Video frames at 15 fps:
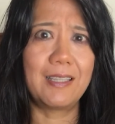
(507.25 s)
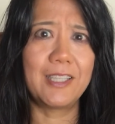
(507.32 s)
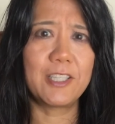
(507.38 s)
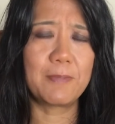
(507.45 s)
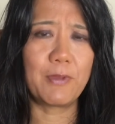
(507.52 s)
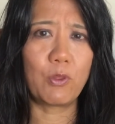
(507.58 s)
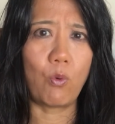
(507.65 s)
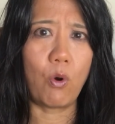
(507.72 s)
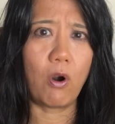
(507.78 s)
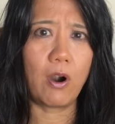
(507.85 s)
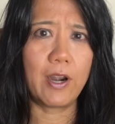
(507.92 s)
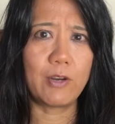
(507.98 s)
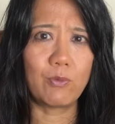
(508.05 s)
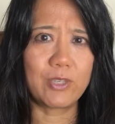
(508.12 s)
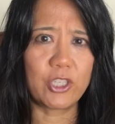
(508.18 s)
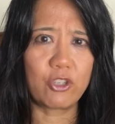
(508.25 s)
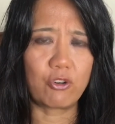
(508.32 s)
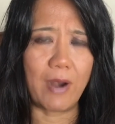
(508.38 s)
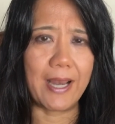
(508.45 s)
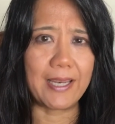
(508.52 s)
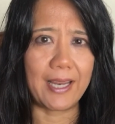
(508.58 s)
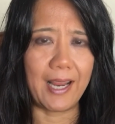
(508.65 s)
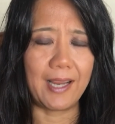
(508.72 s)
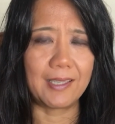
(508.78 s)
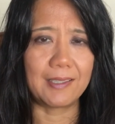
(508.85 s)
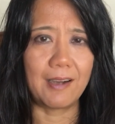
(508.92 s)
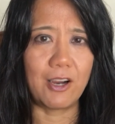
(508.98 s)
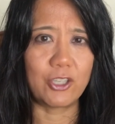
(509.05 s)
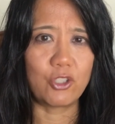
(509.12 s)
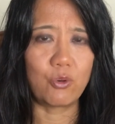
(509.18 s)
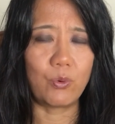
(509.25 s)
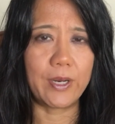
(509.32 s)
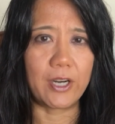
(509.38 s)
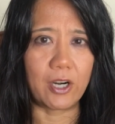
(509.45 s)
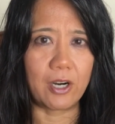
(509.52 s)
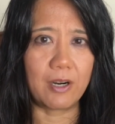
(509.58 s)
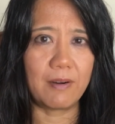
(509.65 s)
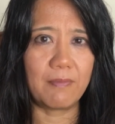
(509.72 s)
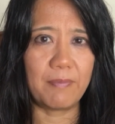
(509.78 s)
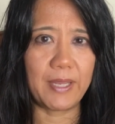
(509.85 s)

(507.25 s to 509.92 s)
Elizabeth Warren was trending on Twitter